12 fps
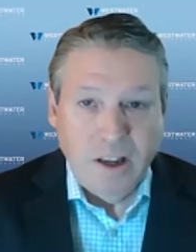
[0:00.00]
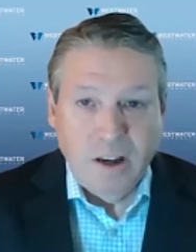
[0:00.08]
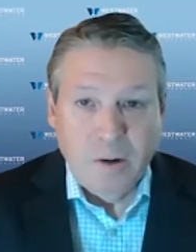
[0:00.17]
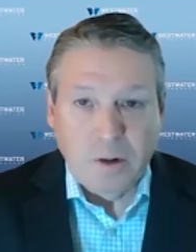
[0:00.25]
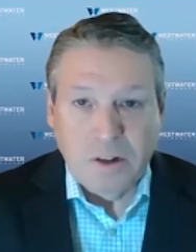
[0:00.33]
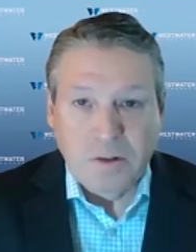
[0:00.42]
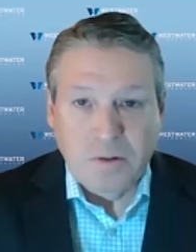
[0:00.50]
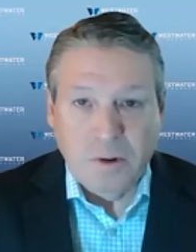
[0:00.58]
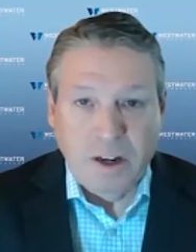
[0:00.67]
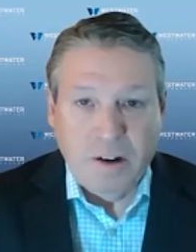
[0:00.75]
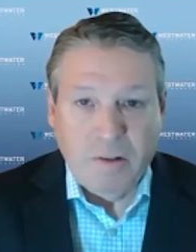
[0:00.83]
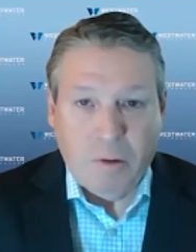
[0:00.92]
which is
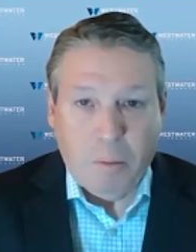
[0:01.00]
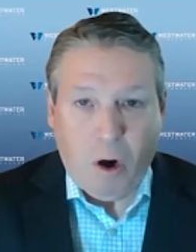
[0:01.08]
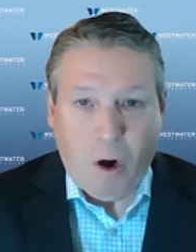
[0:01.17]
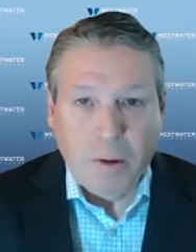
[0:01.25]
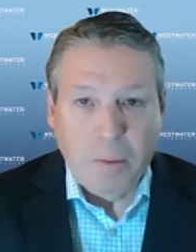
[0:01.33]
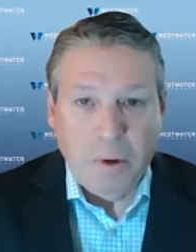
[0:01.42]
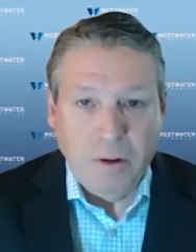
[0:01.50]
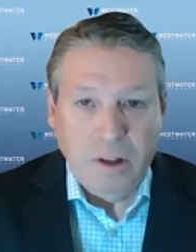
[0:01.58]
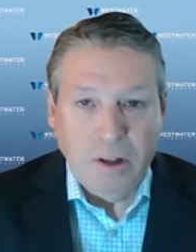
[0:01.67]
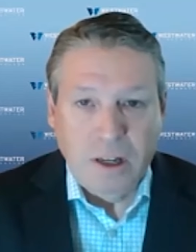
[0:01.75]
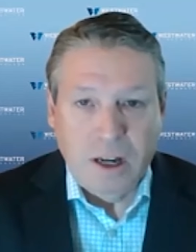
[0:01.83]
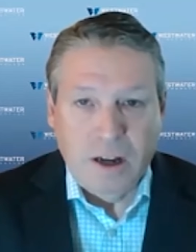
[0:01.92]
really a remarkable
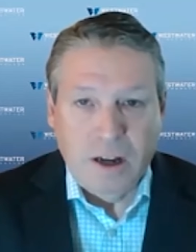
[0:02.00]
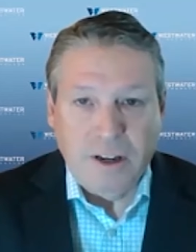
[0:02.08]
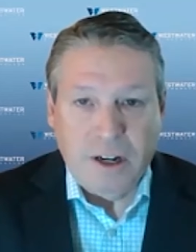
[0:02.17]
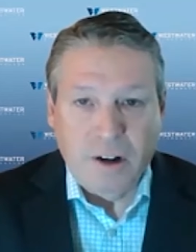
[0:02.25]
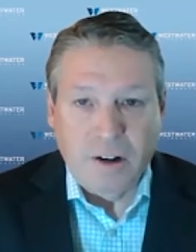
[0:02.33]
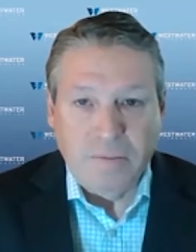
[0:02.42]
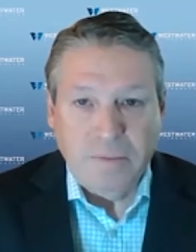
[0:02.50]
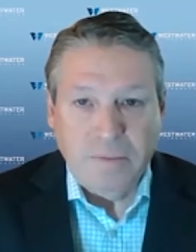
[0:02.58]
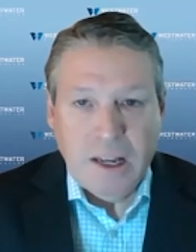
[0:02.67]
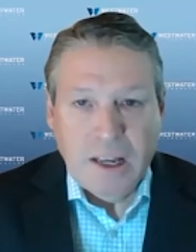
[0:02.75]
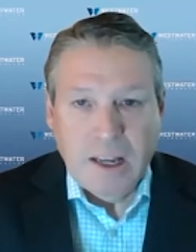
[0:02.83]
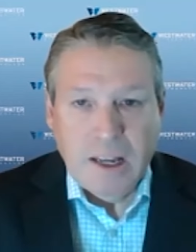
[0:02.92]
uh, figure.
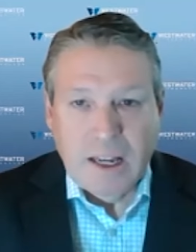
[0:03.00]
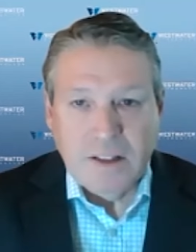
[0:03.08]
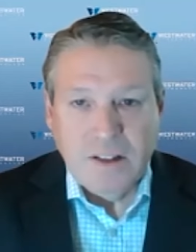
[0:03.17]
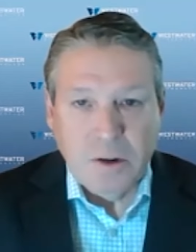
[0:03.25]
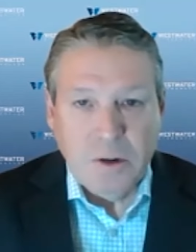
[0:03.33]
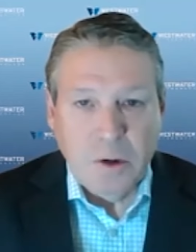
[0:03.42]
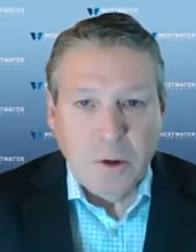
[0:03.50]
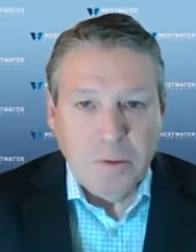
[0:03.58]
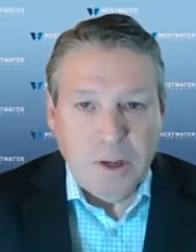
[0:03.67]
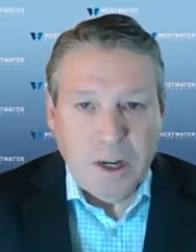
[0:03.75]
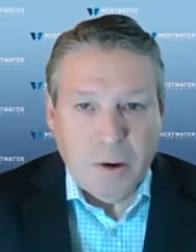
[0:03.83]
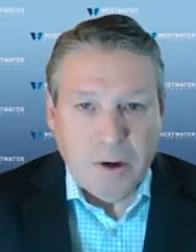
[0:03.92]
And so, to
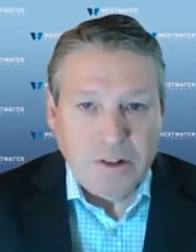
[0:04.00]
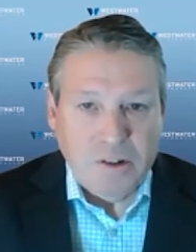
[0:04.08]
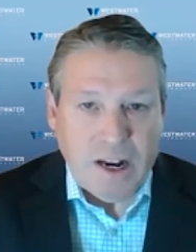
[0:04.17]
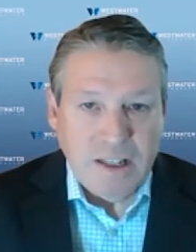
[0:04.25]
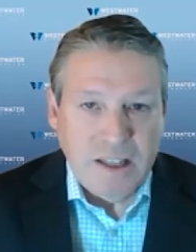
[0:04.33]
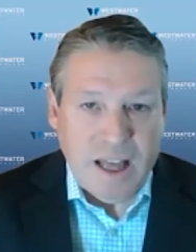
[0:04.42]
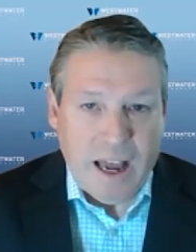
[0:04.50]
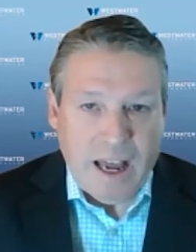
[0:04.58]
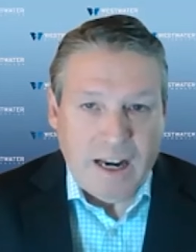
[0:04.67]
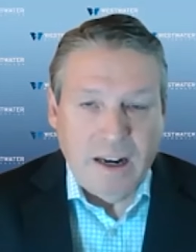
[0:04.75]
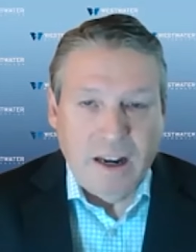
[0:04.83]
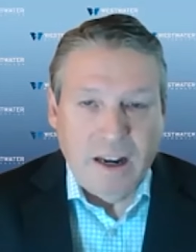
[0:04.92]
you know, address
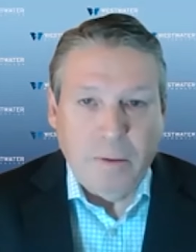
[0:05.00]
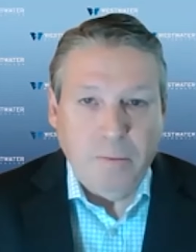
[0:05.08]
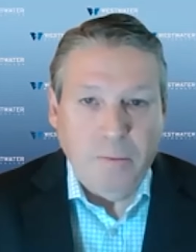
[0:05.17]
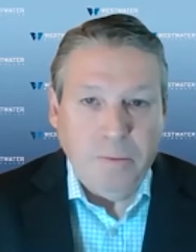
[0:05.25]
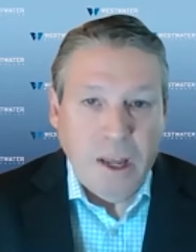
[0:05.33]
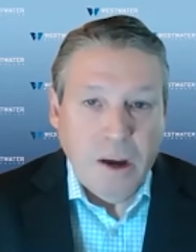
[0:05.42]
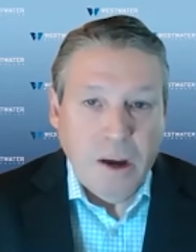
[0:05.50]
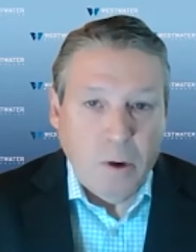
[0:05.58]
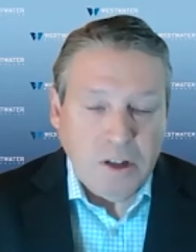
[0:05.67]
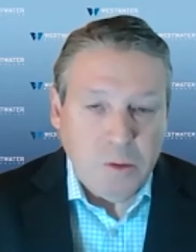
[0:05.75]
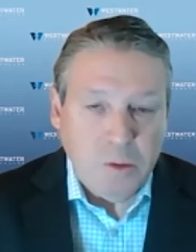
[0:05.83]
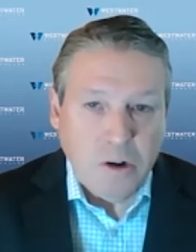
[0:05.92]
that, um,
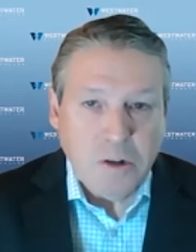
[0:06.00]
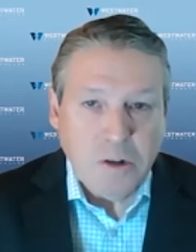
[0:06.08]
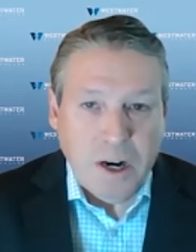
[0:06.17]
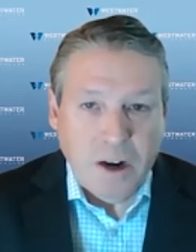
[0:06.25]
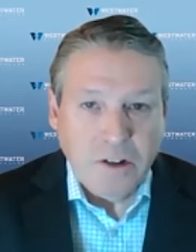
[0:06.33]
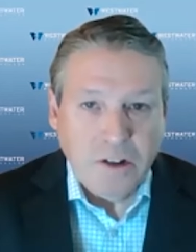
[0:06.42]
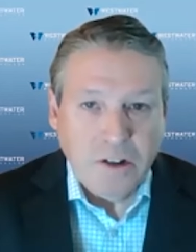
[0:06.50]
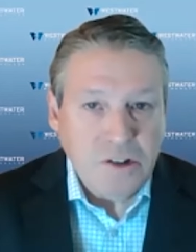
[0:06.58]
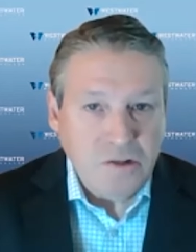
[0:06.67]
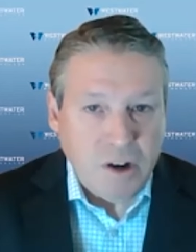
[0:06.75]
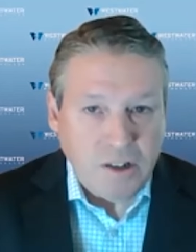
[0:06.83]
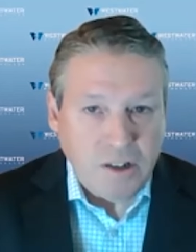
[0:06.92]
Westwater's been under
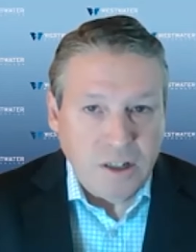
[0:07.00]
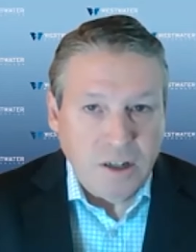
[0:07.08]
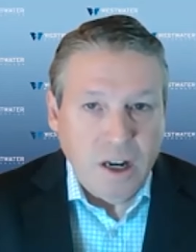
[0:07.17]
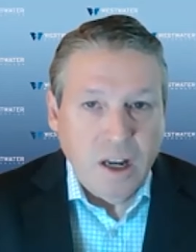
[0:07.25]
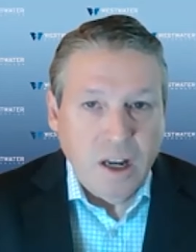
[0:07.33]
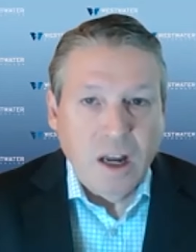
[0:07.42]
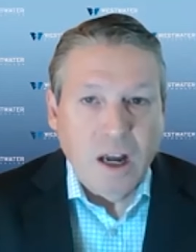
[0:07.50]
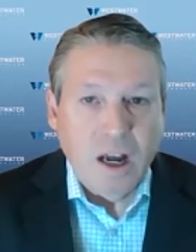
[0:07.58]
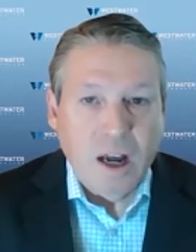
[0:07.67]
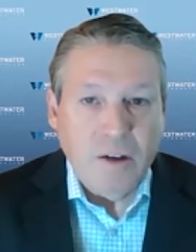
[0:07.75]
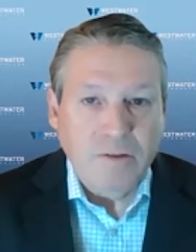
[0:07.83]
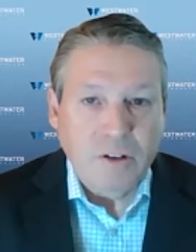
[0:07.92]
construction
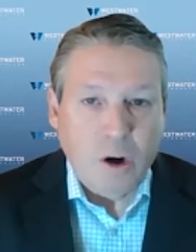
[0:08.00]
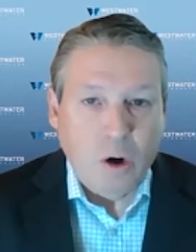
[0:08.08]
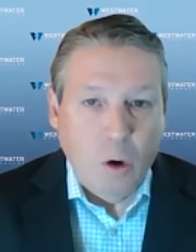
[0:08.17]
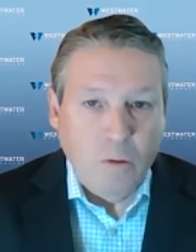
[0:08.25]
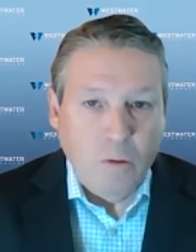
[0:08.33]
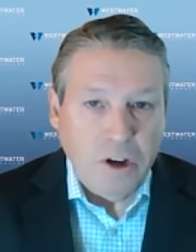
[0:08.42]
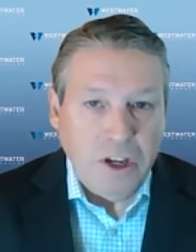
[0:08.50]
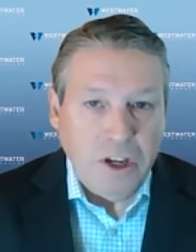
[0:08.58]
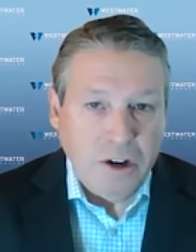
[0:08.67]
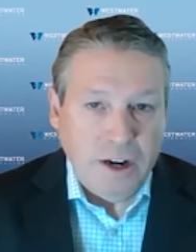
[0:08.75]
uh, for over a year